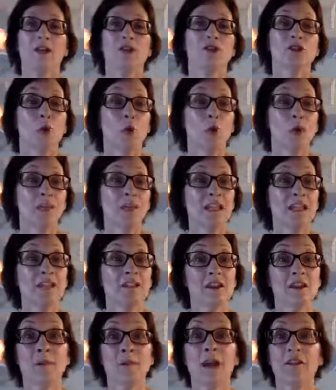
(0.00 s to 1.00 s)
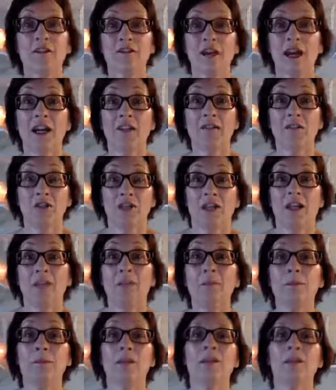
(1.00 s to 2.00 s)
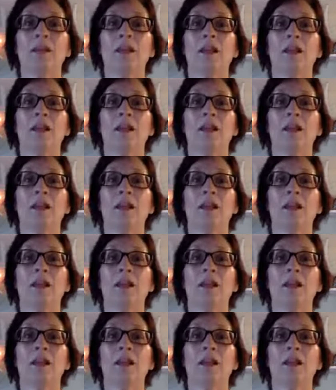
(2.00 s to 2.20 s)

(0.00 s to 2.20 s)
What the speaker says: So these are my 5 tips,